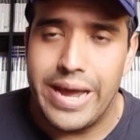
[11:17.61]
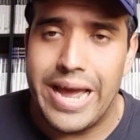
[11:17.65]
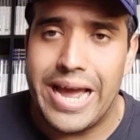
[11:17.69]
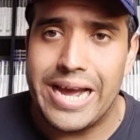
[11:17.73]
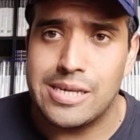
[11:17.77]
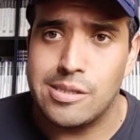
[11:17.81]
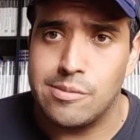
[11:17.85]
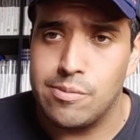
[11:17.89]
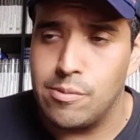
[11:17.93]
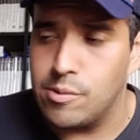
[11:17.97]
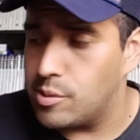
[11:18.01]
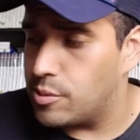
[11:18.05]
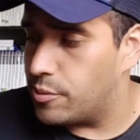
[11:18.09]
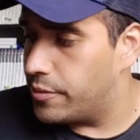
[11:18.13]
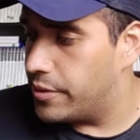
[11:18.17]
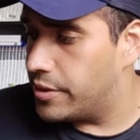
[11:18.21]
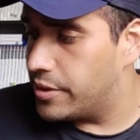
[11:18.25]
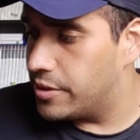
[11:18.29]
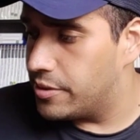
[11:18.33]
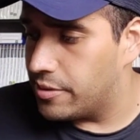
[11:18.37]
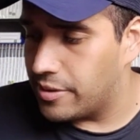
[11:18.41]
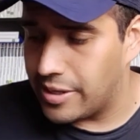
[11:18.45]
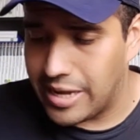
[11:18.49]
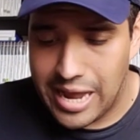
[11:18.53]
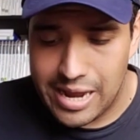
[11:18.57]
Xbox
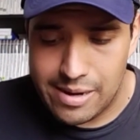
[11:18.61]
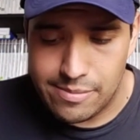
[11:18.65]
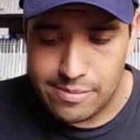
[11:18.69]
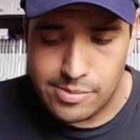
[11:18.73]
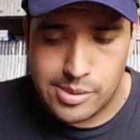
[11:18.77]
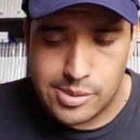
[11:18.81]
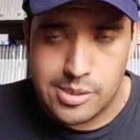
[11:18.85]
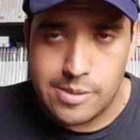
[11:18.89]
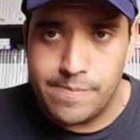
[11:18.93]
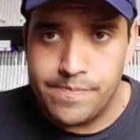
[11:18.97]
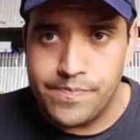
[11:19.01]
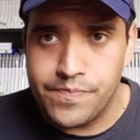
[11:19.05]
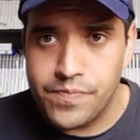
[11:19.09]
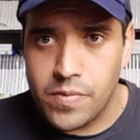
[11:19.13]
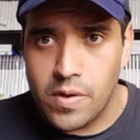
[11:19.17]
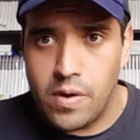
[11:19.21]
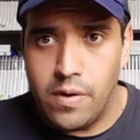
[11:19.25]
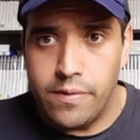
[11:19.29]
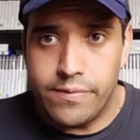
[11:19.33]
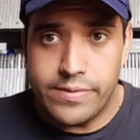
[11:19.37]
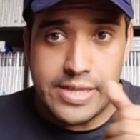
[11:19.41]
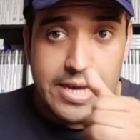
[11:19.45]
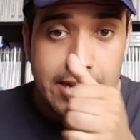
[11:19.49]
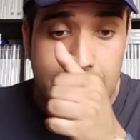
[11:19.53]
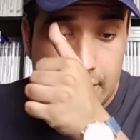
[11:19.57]
original games
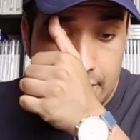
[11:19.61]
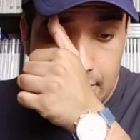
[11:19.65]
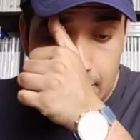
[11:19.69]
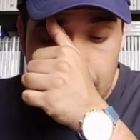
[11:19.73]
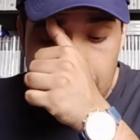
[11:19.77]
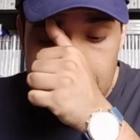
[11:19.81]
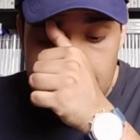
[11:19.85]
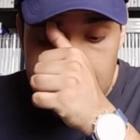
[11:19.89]
over there,